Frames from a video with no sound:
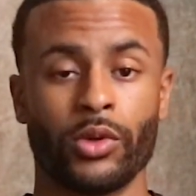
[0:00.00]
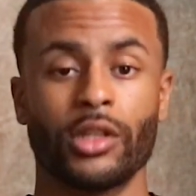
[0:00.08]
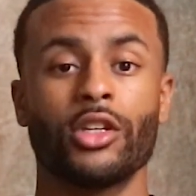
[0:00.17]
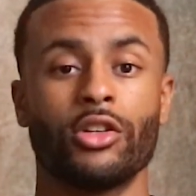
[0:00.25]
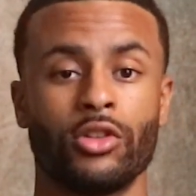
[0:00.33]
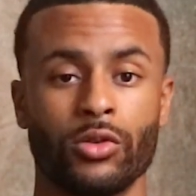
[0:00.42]

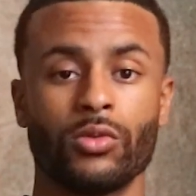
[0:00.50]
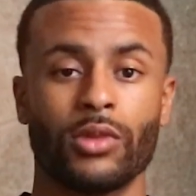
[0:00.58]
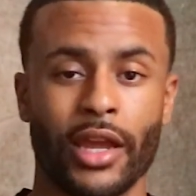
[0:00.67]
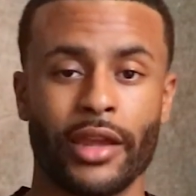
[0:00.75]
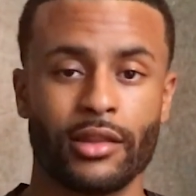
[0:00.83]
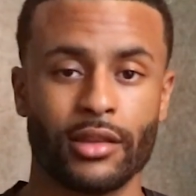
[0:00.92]
really do
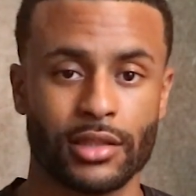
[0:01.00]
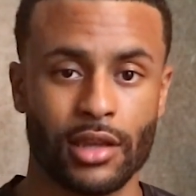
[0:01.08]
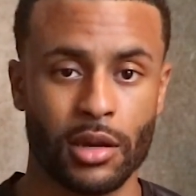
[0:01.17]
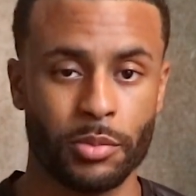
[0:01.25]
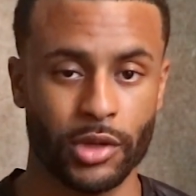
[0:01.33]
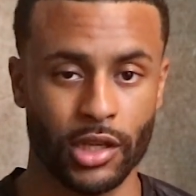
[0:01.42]
like this
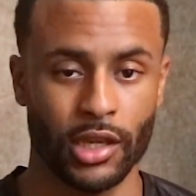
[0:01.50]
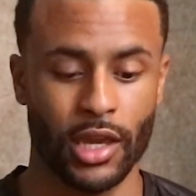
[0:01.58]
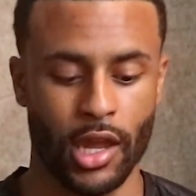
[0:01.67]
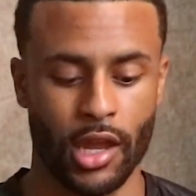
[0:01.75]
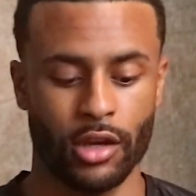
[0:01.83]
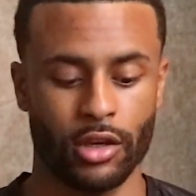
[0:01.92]
company
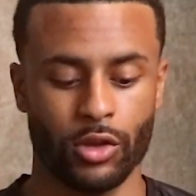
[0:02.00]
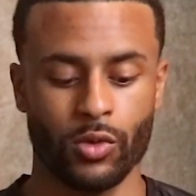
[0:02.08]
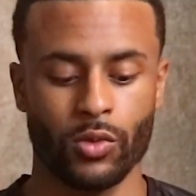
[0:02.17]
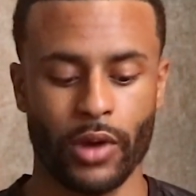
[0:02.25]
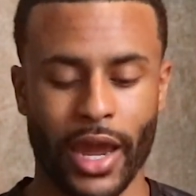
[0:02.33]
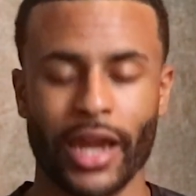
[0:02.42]
and
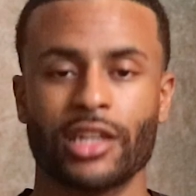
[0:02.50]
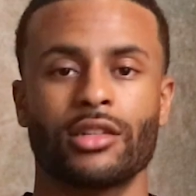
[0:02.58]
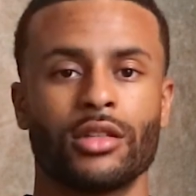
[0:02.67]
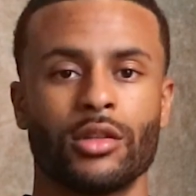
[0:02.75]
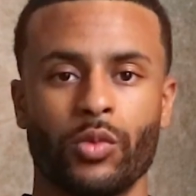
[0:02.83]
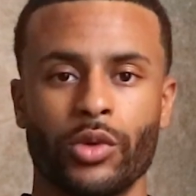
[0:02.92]
you
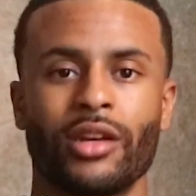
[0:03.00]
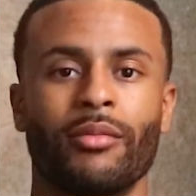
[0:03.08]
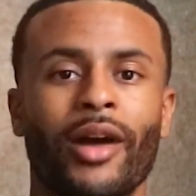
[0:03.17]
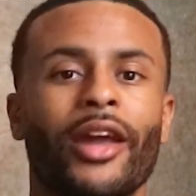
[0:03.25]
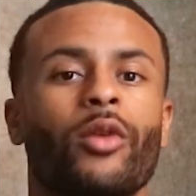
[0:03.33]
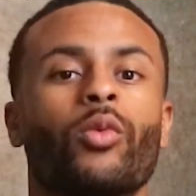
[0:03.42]
actually
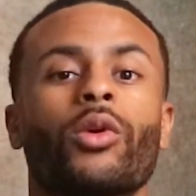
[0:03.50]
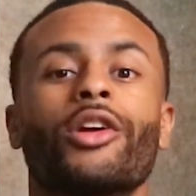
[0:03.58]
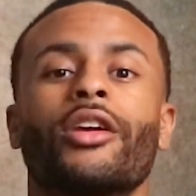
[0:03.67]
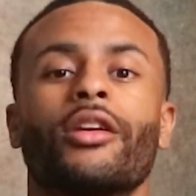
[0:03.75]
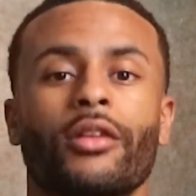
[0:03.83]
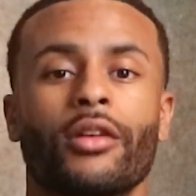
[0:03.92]
wouldn't mind
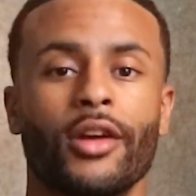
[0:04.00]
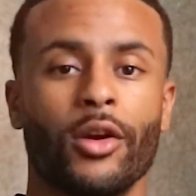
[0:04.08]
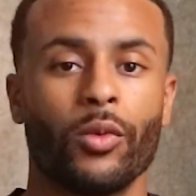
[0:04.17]
working